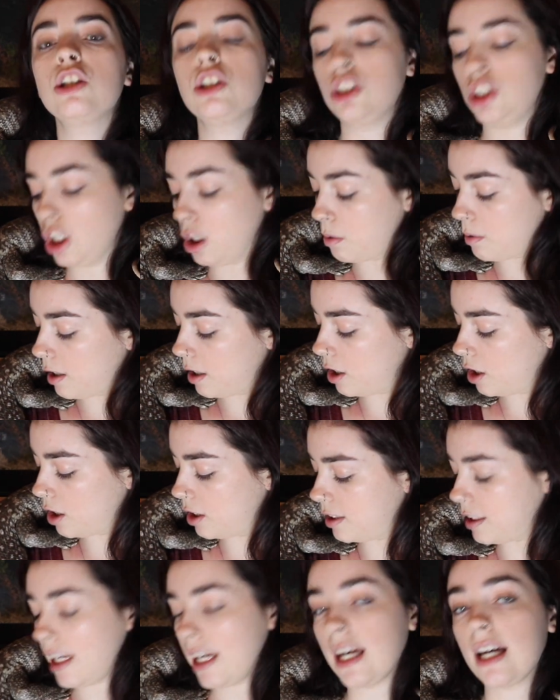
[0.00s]
don't
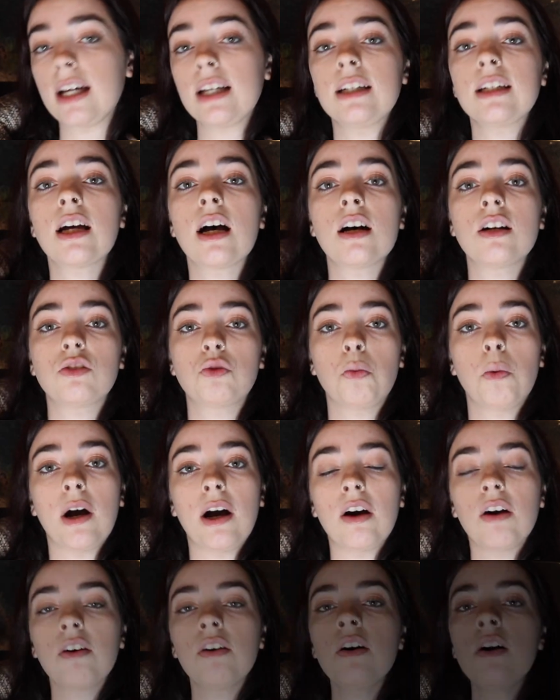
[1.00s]
understand as
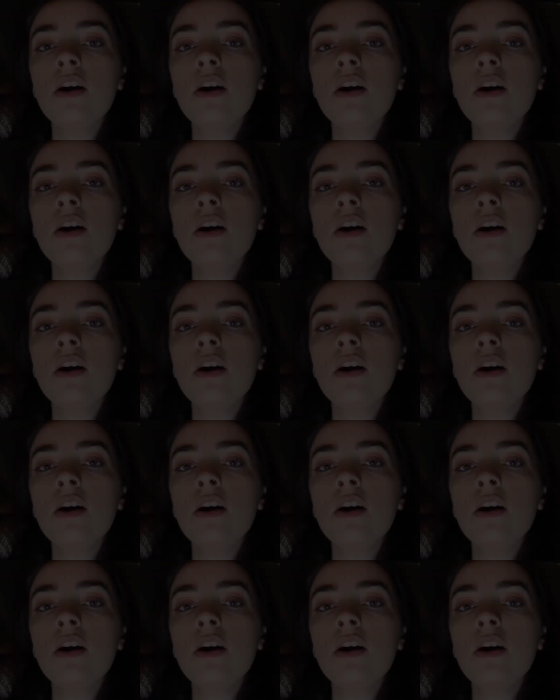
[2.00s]
well.